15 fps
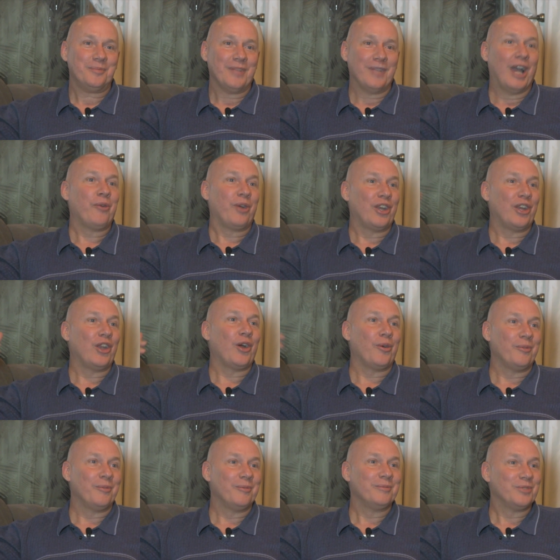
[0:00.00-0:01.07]
I want to
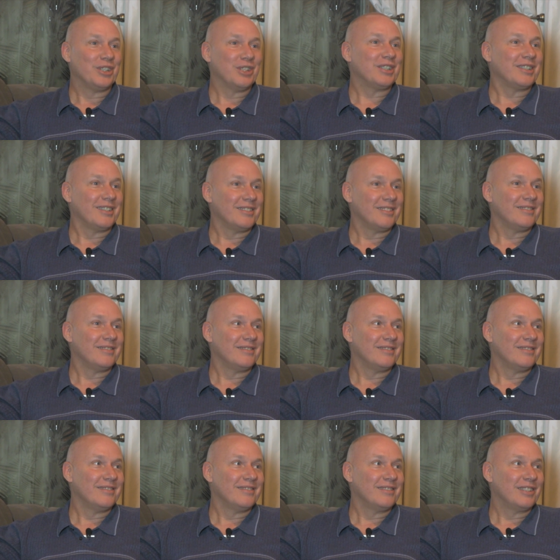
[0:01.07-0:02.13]
know. Just
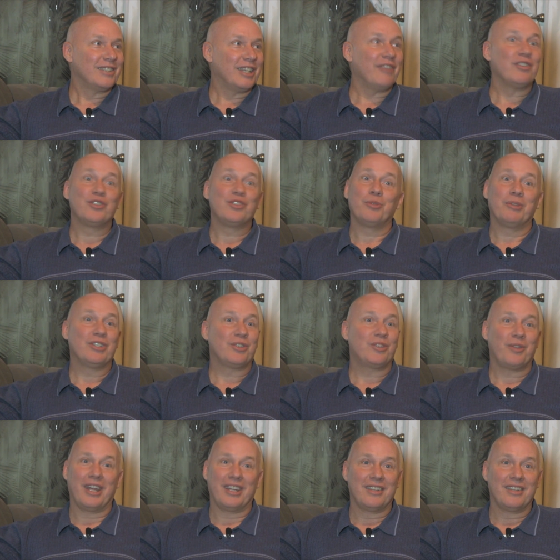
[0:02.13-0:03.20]
give it to me
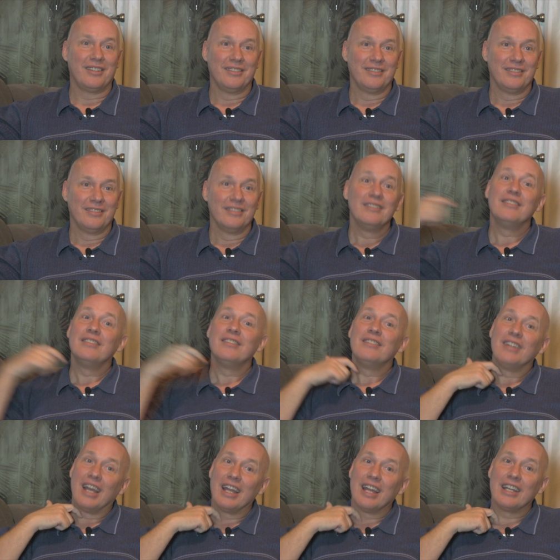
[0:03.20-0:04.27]
straight.
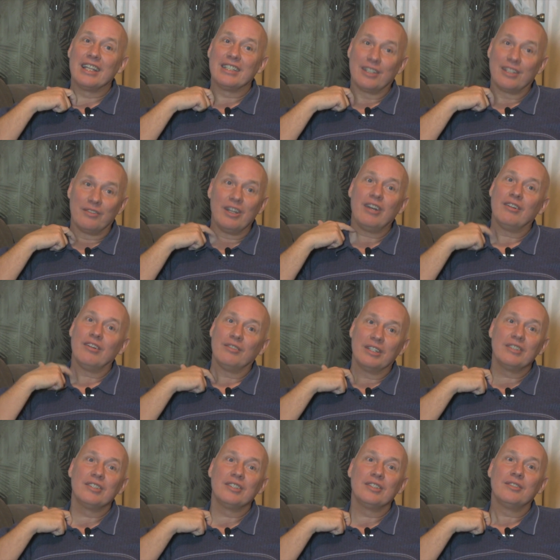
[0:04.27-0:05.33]
And he said, well,
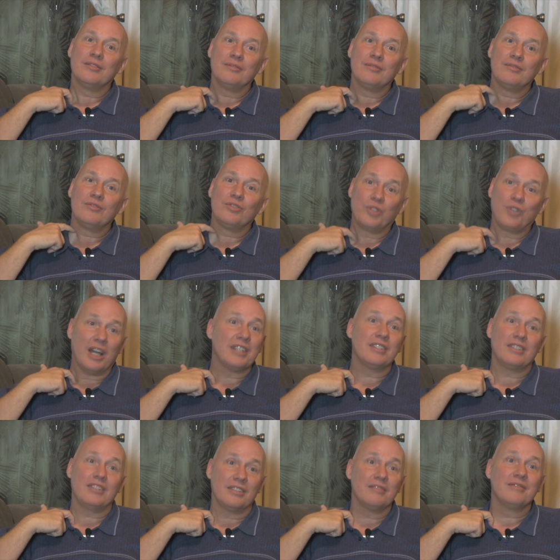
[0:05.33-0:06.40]
it's
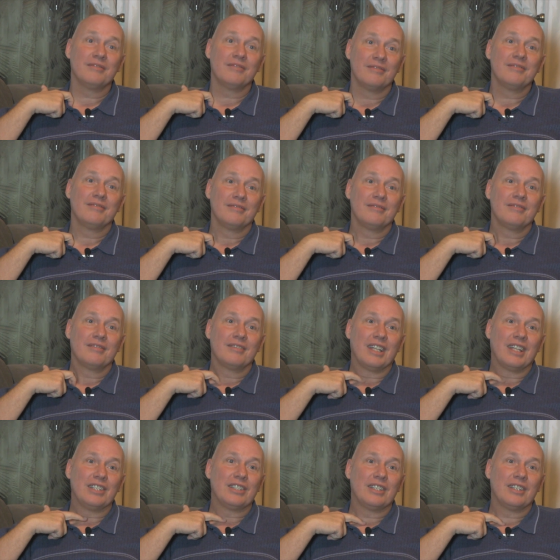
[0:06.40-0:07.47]
trust.
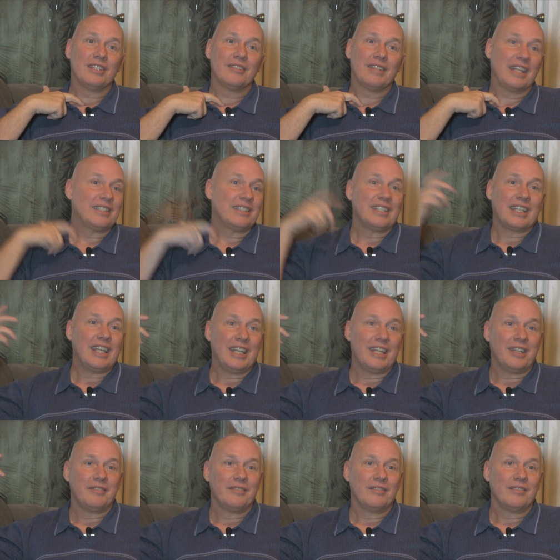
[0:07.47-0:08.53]
It's the, that's the
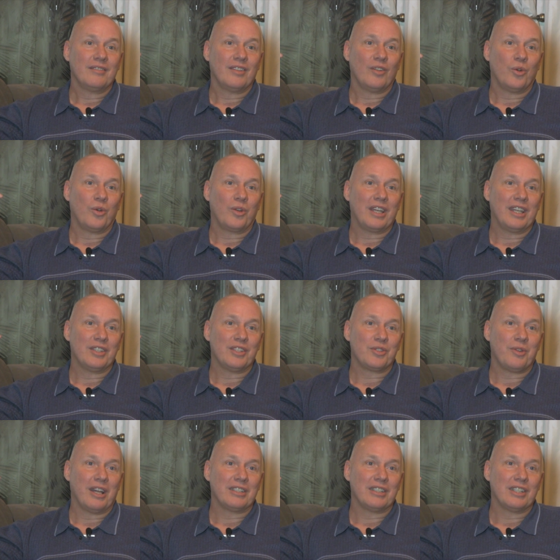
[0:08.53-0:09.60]
key. The whole key is
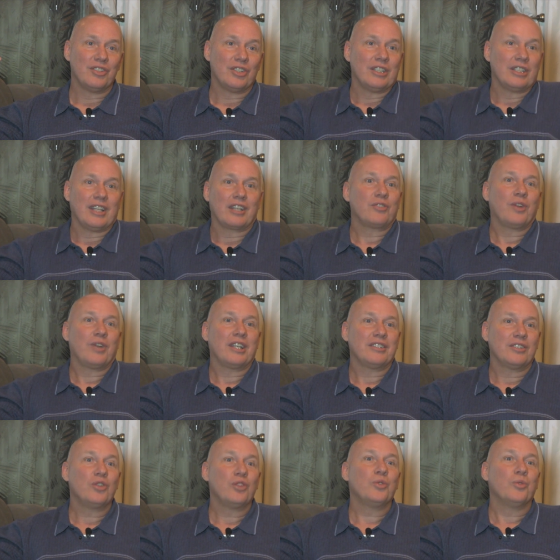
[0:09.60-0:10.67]
trust. And she's like,
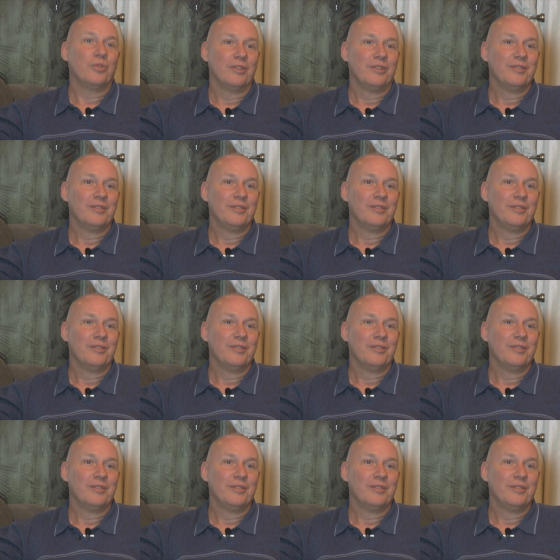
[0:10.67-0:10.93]
trust who?